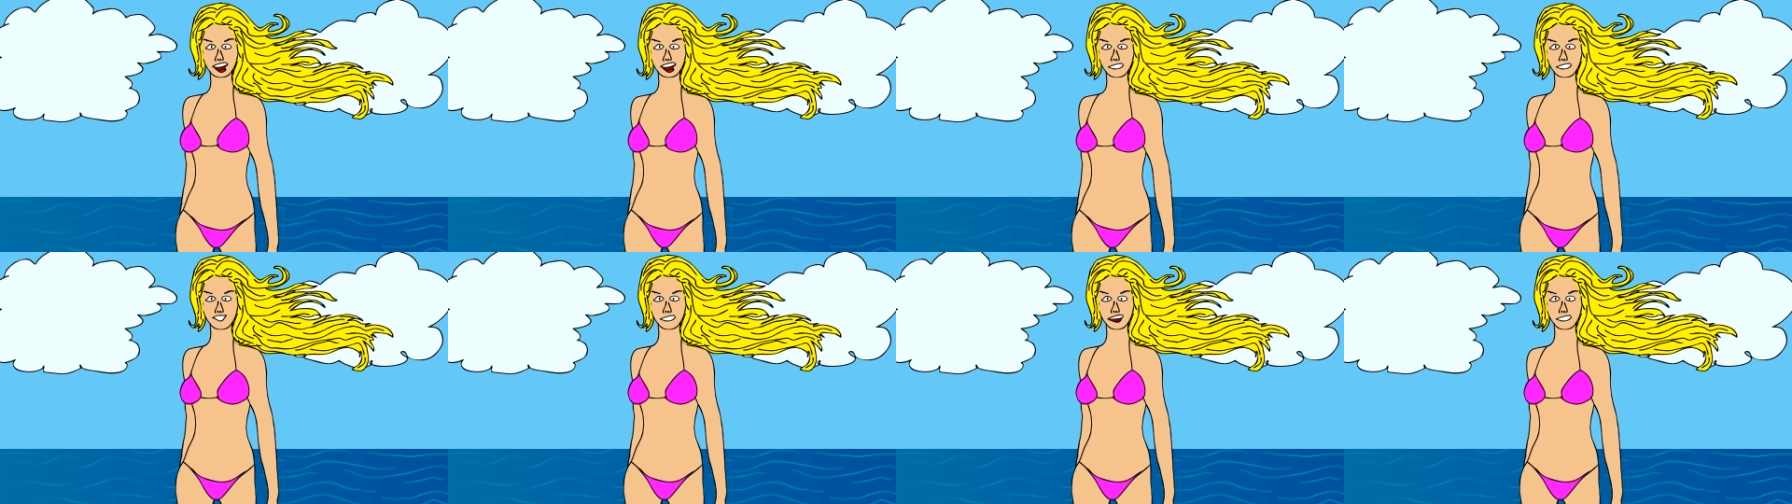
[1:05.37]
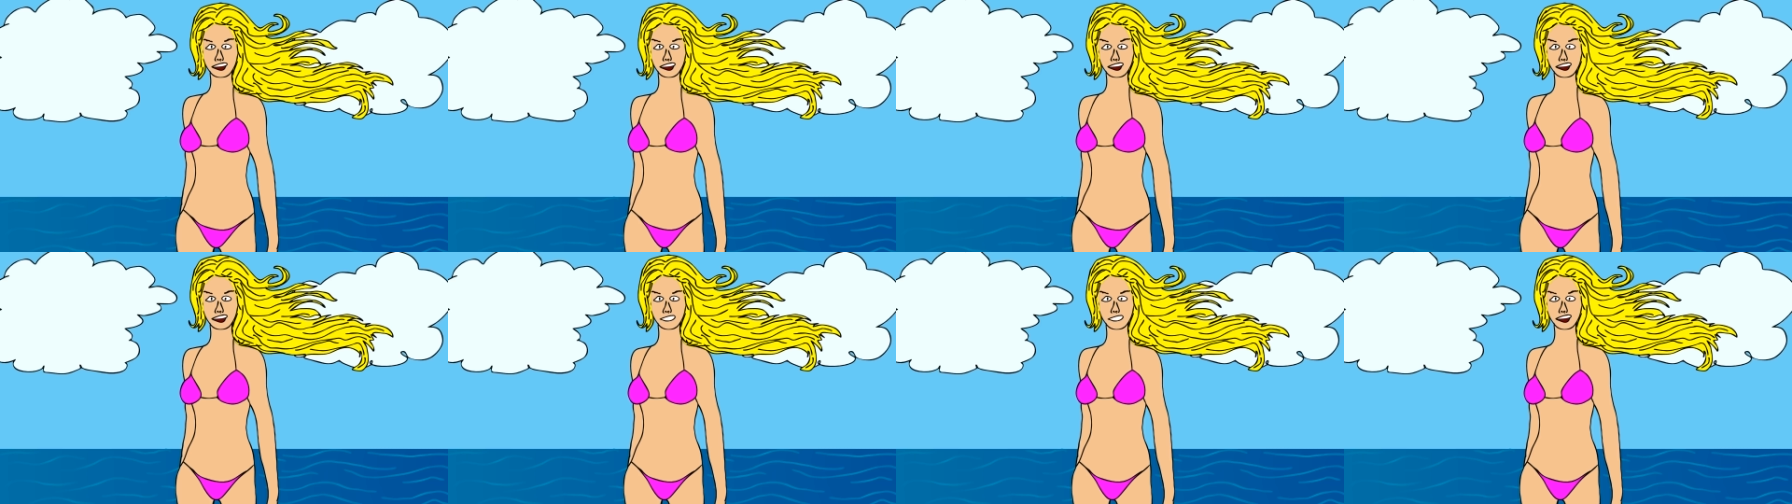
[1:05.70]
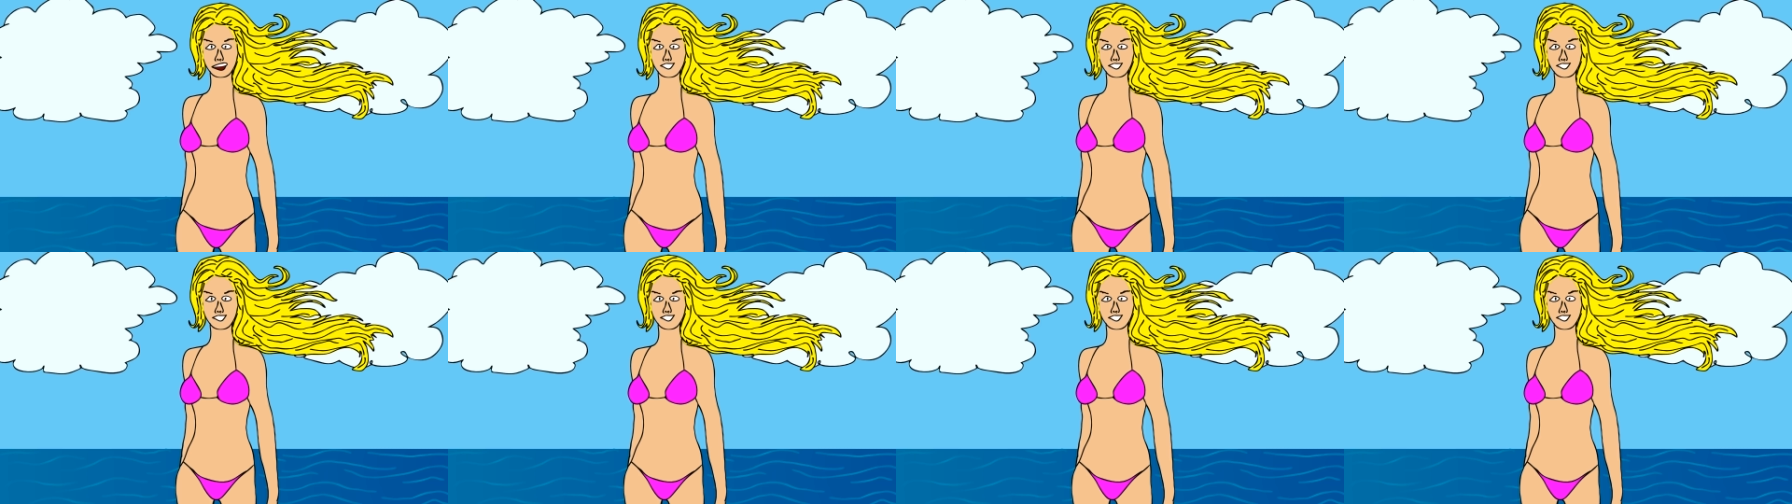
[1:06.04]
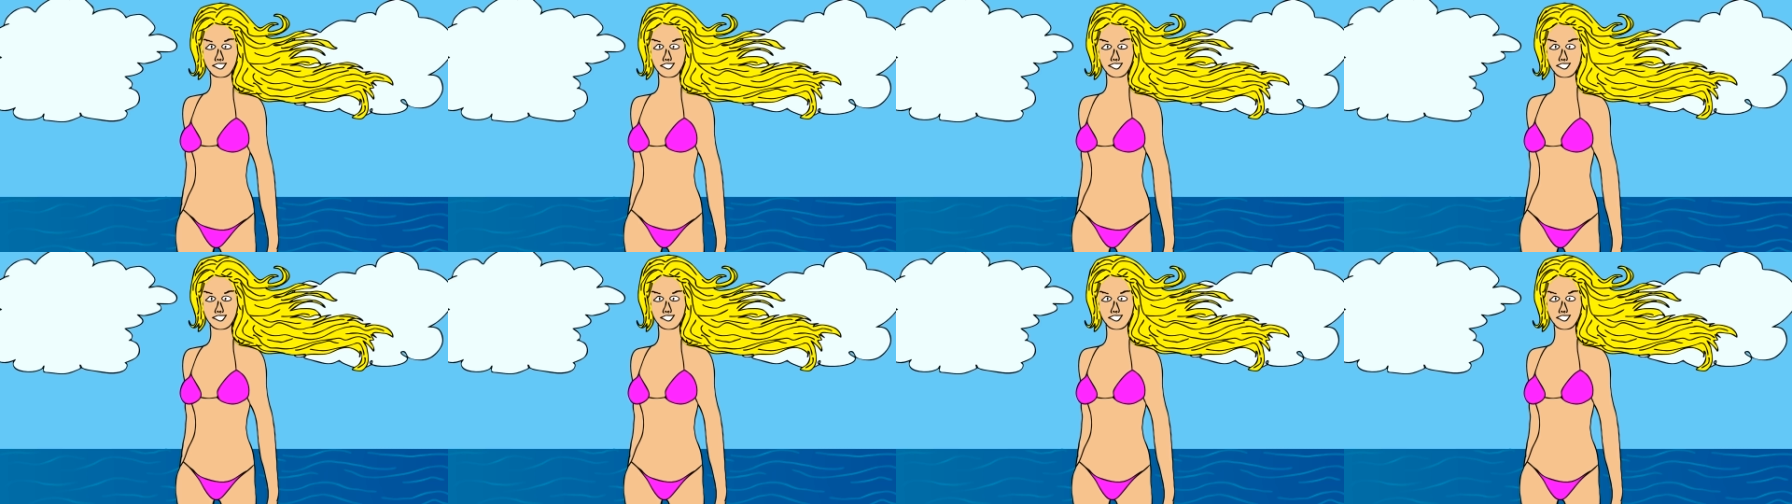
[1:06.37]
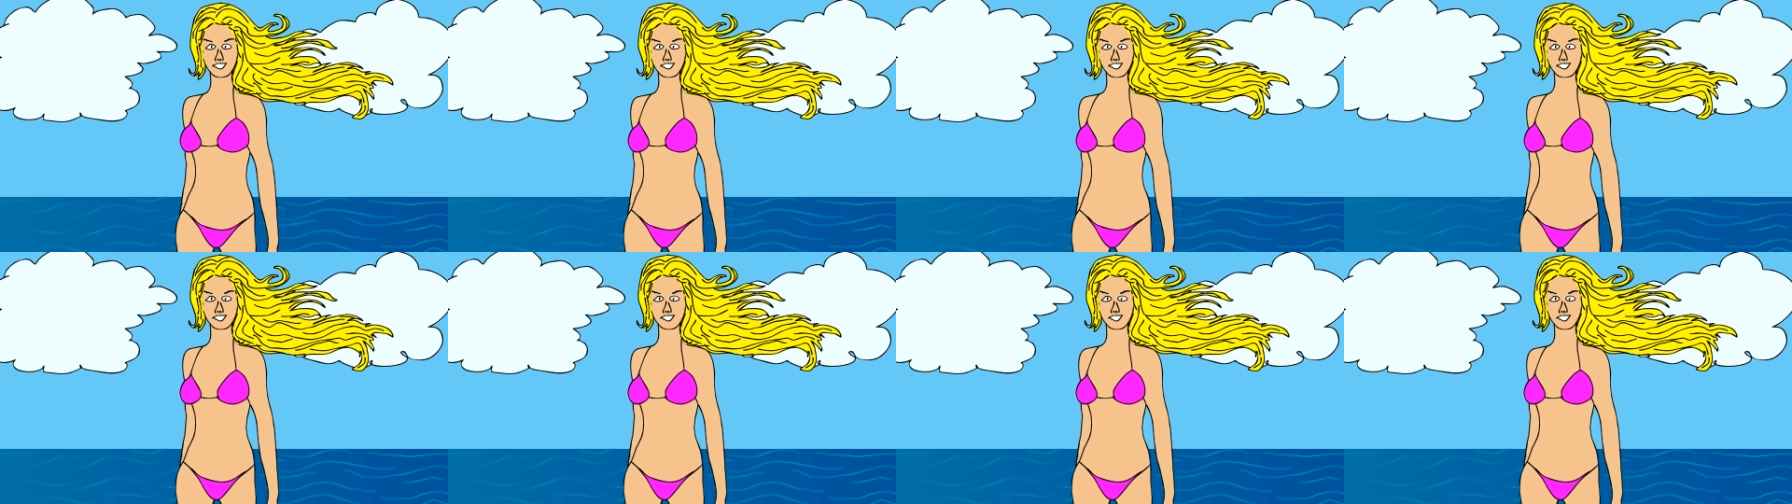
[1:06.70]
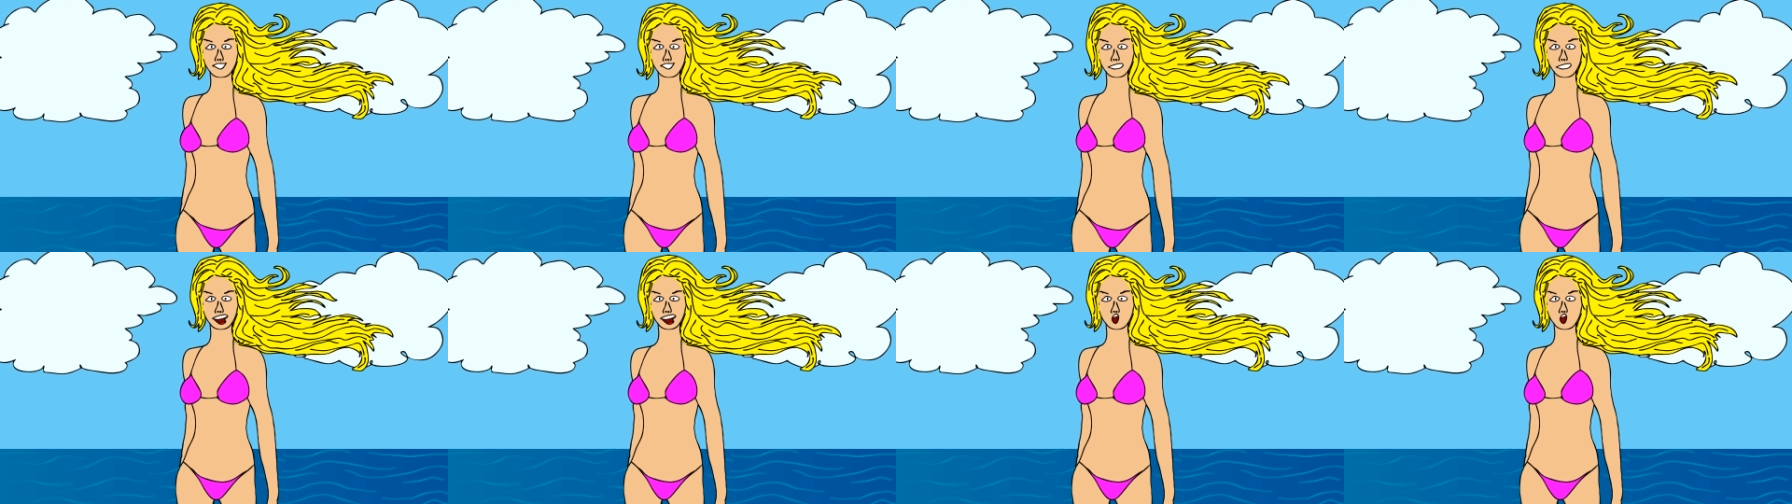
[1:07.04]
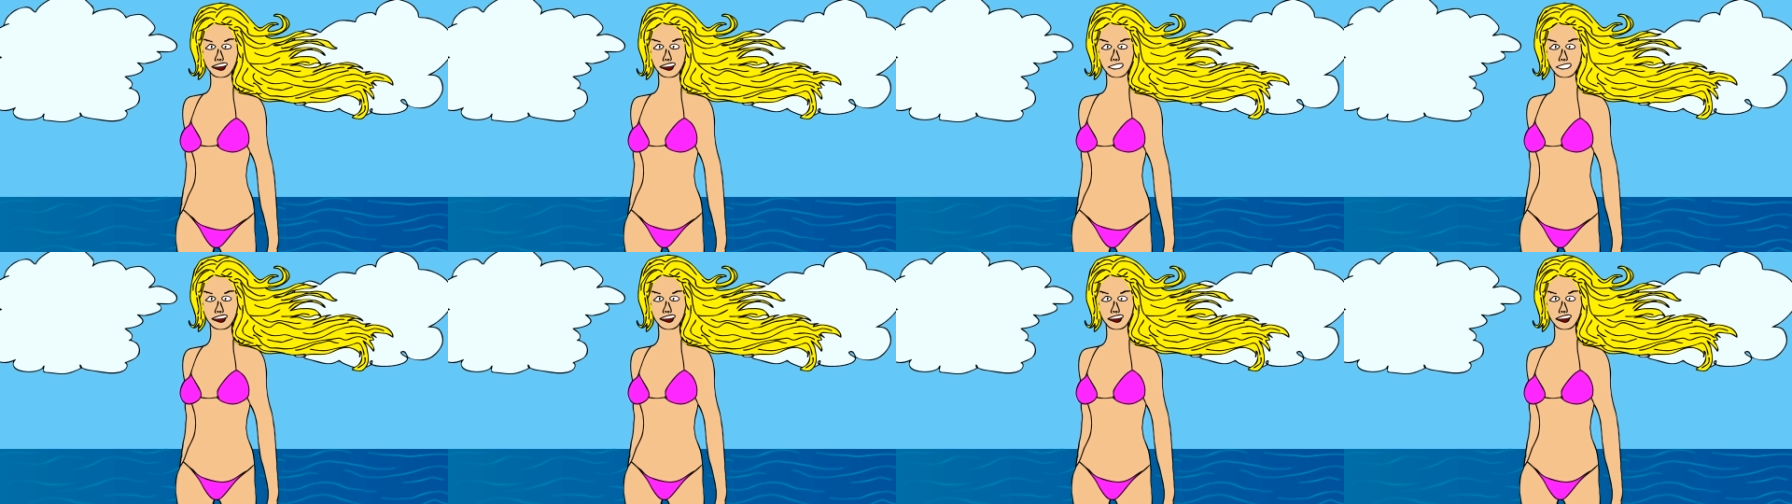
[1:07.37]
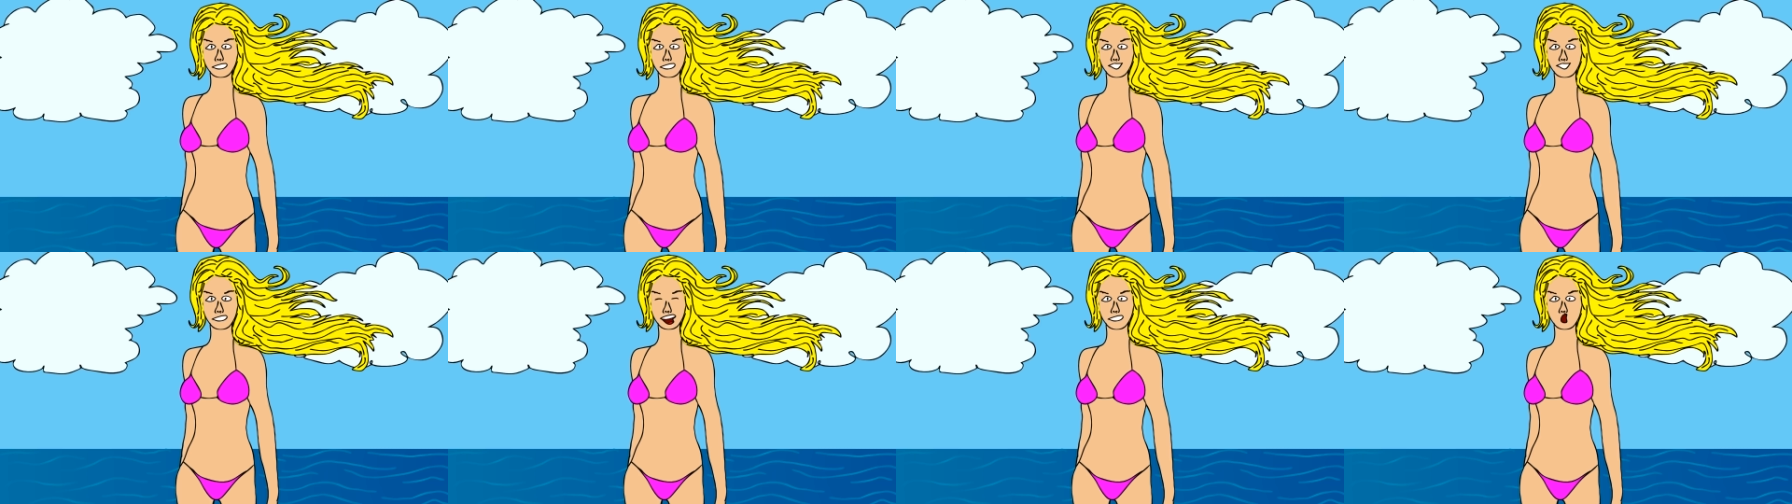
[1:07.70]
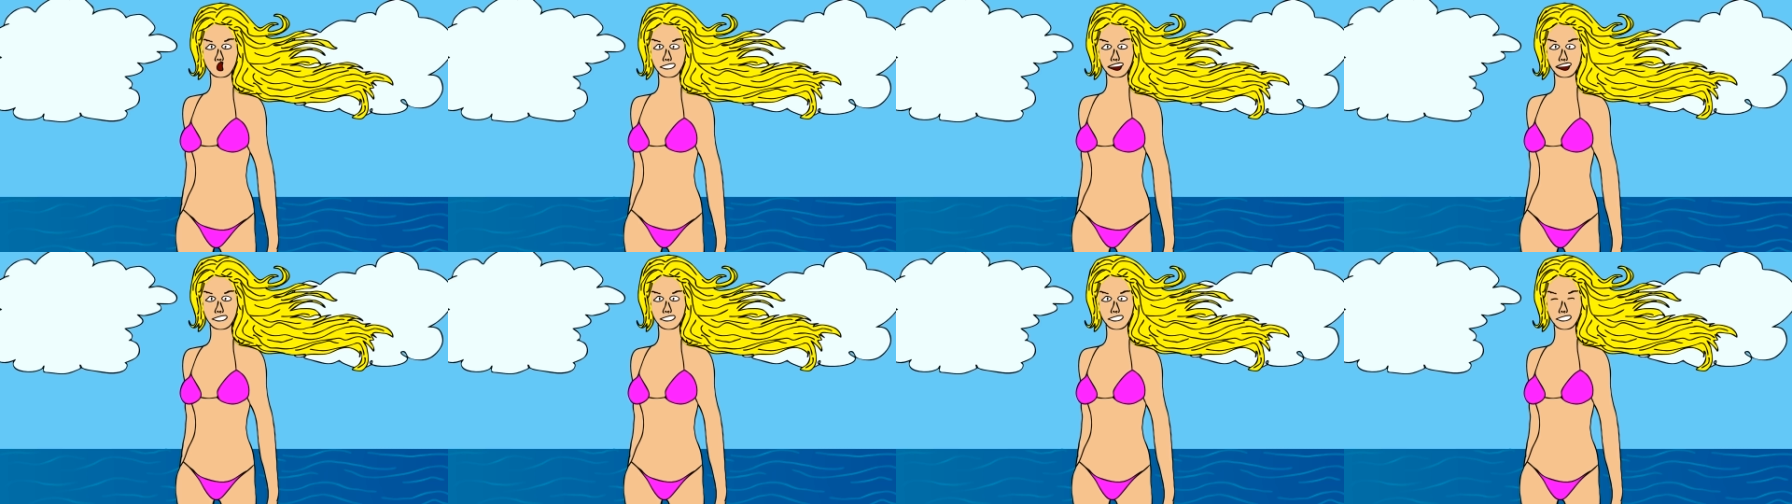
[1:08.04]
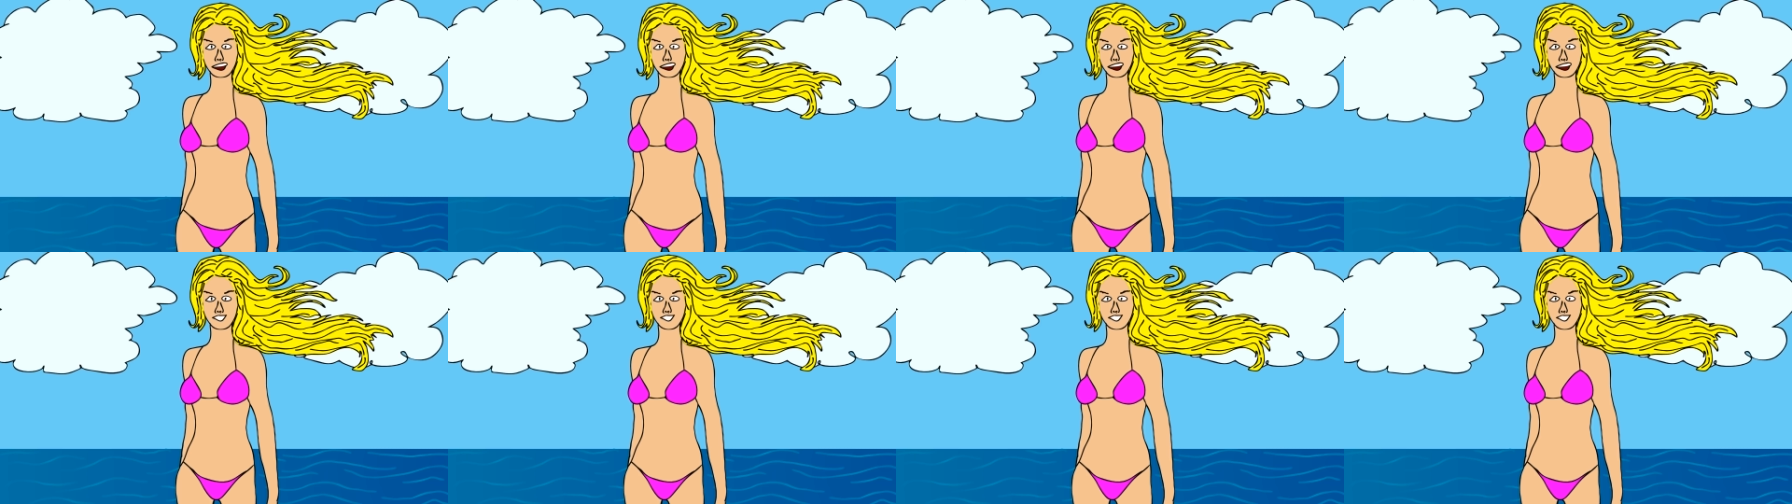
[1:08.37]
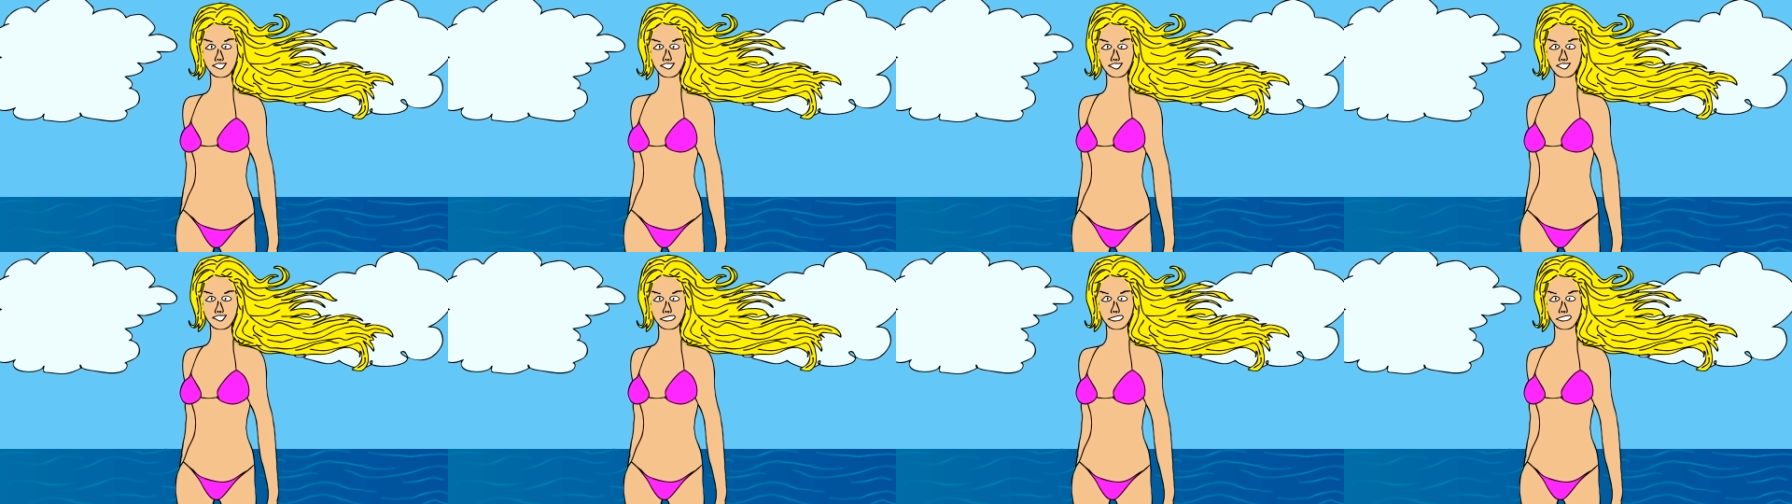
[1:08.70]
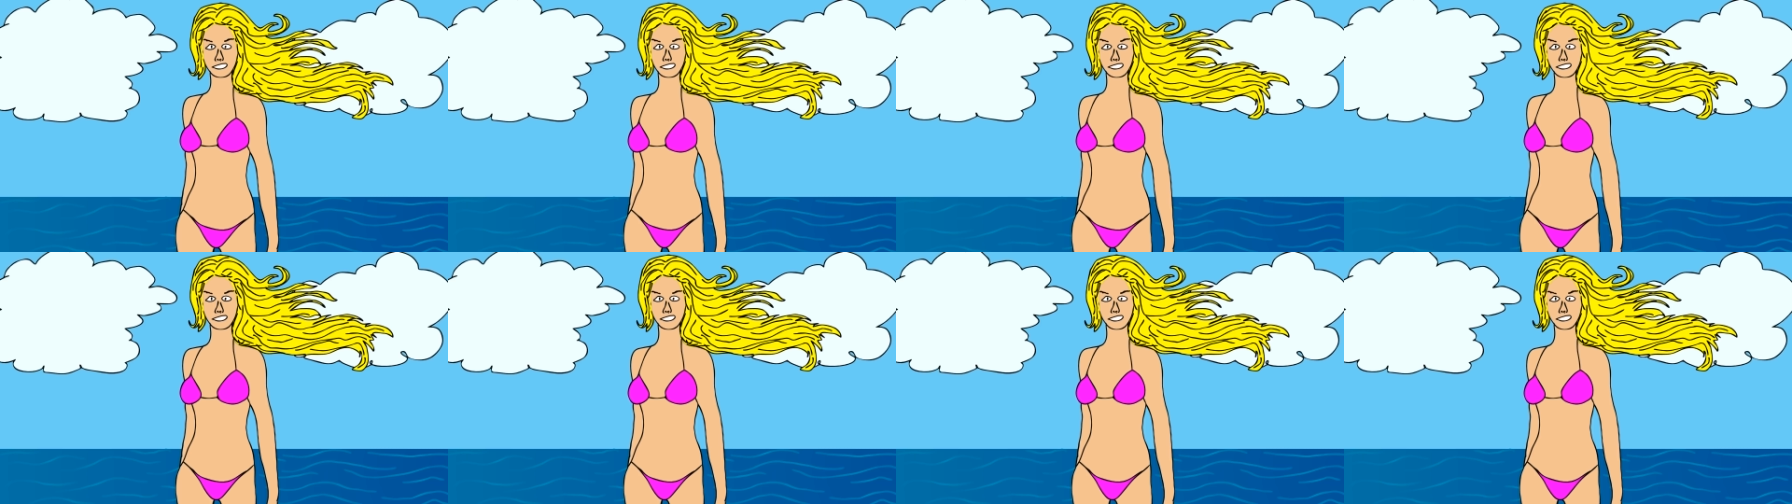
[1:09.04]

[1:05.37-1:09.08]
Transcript: What's the matter?" Sally breaks down again,